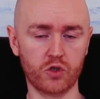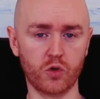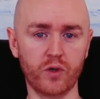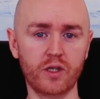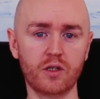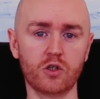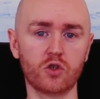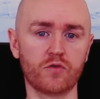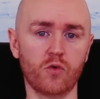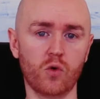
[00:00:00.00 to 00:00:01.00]
So we need to
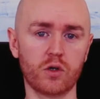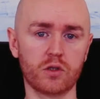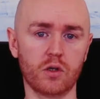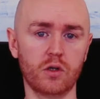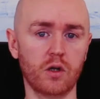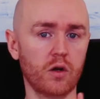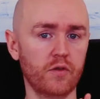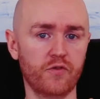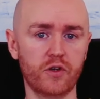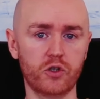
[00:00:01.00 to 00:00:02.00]
just focus on, not
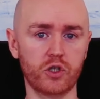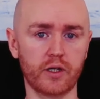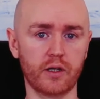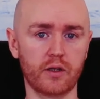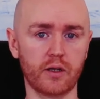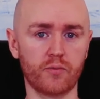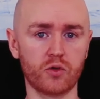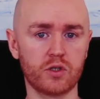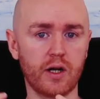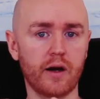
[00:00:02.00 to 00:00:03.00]
on finishing anything,
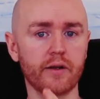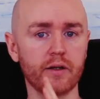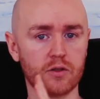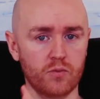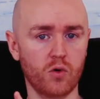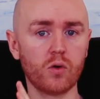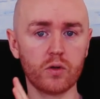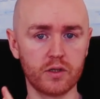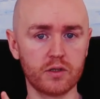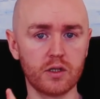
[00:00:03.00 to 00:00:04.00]
but starting small,
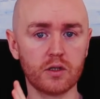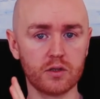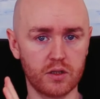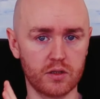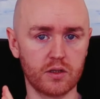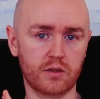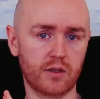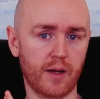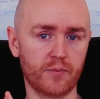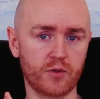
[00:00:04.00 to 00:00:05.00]
easy, consistent
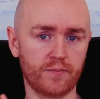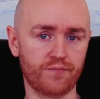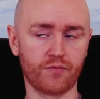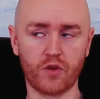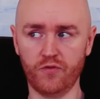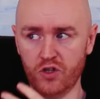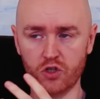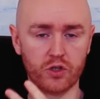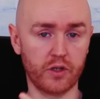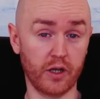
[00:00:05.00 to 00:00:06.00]
steps.
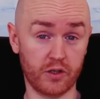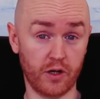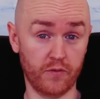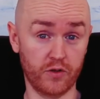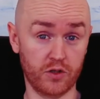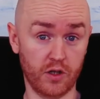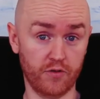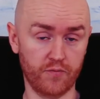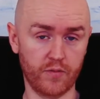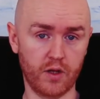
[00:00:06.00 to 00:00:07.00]
Finishing takes care of
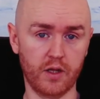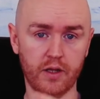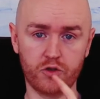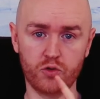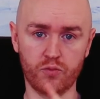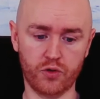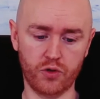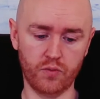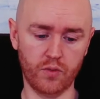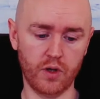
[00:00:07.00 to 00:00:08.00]
itself. That's number two.